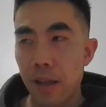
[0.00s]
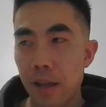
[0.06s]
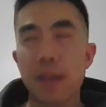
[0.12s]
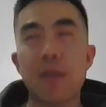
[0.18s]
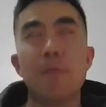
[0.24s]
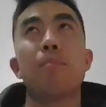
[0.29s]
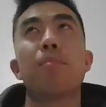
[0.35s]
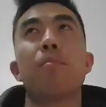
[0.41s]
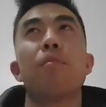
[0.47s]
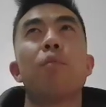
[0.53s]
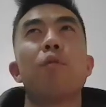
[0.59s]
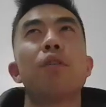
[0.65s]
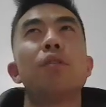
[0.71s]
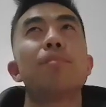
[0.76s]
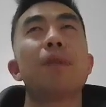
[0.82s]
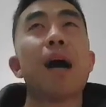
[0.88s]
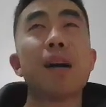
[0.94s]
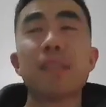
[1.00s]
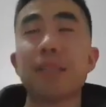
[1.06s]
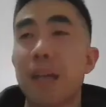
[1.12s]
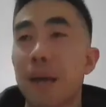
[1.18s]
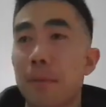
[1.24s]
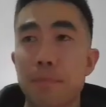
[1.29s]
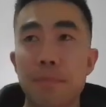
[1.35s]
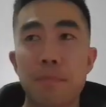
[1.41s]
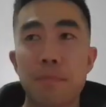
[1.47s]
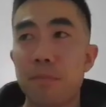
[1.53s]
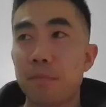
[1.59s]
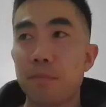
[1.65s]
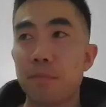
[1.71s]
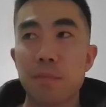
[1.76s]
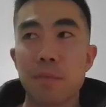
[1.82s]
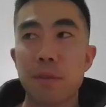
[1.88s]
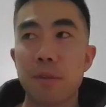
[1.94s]
I'd say,
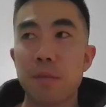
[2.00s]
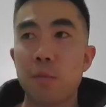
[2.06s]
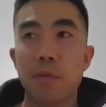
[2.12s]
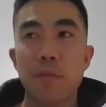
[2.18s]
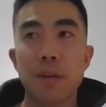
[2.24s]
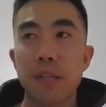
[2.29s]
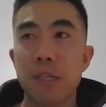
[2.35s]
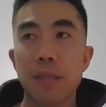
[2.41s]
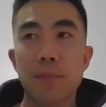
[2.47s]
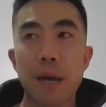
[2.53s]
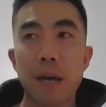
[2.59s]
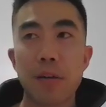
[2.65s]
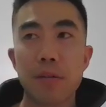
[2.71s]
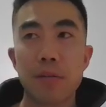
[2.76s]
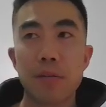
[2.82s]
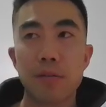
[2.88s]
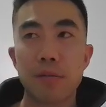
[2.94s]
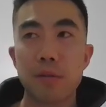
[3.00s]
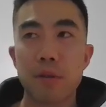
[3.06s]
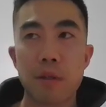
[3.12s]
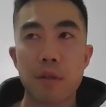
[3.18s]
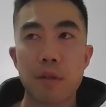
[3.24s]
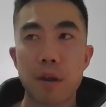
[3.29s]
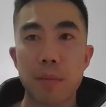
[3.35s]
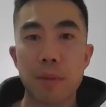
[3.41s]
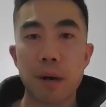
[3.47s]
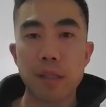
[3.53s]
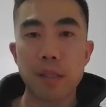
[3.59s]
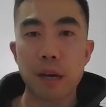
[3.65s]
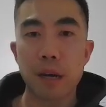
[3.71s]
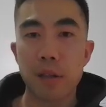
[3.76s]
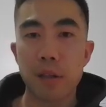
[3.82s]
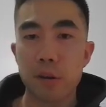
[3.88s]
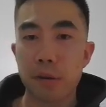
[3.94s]
within a span of 2 to 3 months,
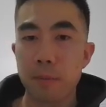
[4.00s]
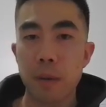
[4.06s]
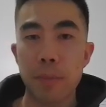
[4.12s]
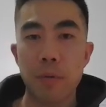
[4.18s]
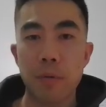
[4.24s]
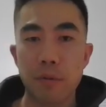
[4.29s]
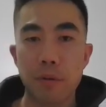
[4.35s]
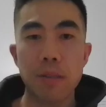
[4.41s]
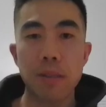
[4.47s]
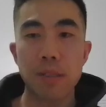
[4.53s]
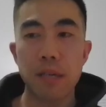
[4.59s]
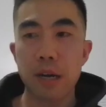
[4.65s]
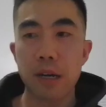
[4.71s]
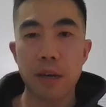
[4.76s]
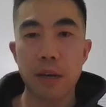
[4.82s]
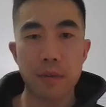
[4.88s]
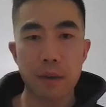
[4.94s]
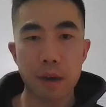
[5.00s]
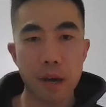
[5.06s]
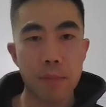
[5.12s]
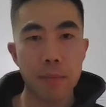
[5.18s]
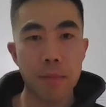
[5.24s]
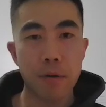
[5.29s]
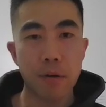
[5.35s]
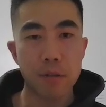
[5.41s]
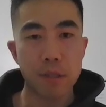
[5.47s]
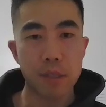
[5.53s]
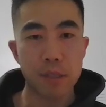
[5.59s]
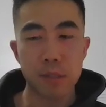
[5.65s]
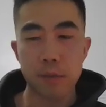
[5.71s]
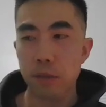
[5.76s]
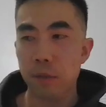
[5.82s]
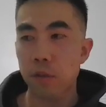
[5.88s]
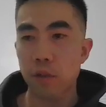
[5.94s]
a lot of people started giving up or
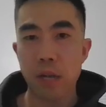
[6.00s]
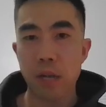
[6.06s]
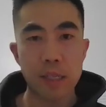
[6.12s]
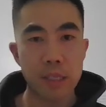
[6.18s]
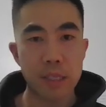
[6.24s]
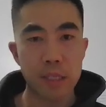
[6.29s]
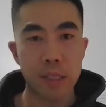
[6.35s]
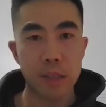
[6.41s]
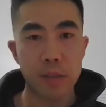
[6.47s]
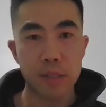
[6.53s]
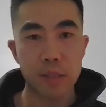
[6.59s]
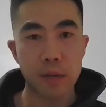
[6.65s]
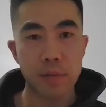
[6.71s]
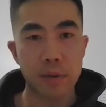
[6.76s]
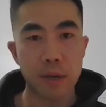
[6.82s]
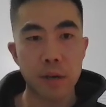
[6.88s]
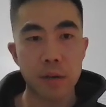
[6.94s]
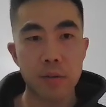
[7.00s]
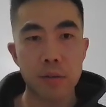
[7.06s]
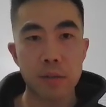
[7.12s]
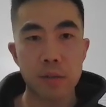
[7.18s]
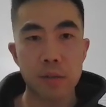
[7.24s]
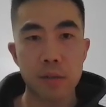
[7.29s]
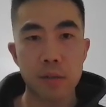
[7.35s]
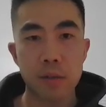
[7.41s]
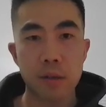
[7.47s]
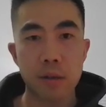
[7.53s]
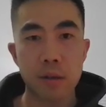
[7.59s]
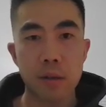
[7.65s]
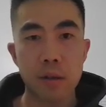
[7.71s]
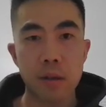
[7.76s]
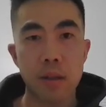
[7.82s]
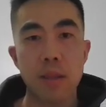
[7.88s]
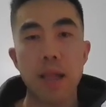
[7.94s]
just transitioning to something else,
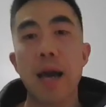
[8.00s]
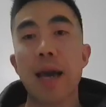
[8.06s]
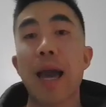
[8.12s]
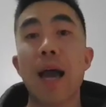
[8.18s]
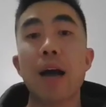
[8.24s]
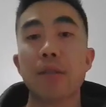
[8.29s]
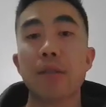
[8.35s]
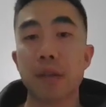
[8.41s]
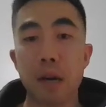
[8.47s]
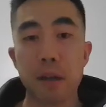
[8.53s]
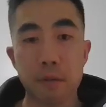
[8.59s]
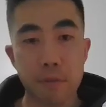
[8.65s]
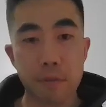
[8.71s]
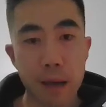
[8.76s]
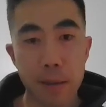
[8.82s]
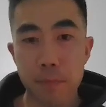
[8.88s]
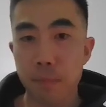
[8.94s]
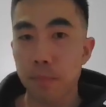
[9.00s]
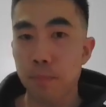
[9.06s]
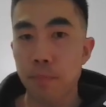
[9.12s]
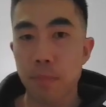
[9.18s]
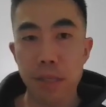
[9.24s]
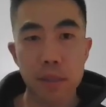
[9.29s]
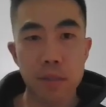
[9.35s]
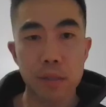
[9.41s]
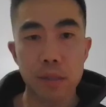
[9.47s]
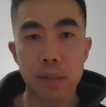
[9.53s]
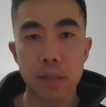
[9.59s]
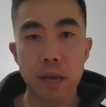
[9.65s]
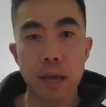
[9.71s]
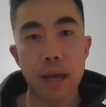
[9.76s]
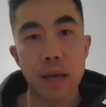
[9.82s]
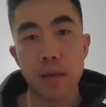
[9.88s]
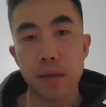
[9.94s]
like outside of like business
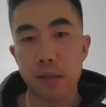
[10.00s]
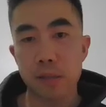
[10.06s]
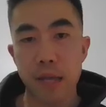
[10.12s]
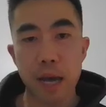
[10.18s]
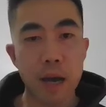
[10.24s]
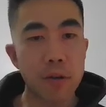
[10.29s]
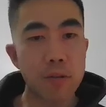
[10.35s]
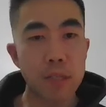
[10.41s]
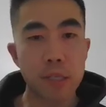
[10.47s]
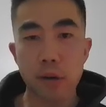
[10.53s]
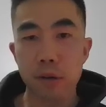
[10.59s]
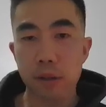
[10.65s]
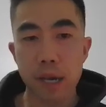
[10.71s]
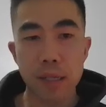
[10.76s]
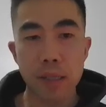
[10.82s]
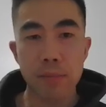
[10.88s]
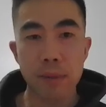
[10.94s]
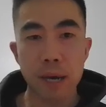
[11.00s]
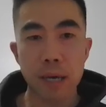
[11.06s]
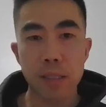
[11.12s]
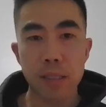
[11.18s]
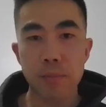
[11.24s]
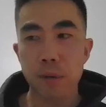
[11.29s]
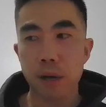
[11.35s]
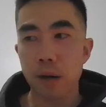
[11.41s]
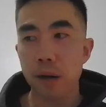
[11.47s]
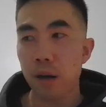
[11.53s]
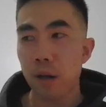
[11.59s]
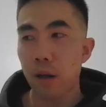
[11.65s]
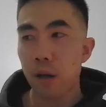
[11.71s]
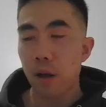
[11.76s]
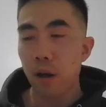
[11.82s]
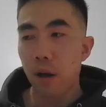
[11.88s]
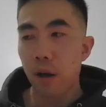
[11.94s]
and sales and online space. But
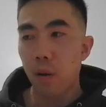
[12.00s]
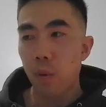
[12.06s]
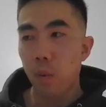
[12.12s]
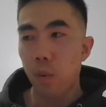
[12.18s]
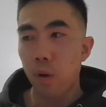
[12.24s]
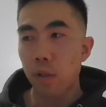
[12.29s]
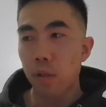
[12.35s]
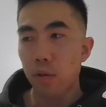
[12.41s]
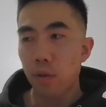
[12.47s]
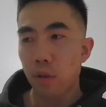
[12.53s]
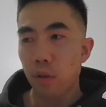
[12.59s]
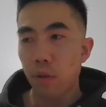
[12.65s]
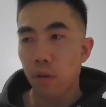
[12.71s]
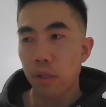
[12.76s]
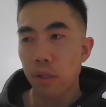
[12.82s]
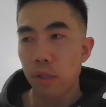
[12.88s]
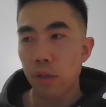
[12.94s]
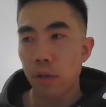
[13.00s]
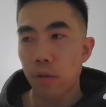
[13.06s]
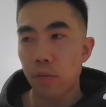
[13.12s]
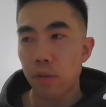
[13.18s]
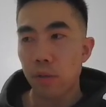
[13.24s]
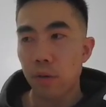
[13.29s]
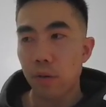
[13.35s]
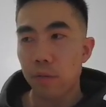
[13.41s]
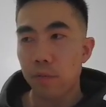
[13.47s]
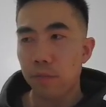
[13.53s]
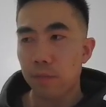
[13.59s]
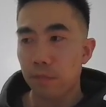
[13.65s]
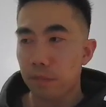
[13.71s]
what's your thought in terms of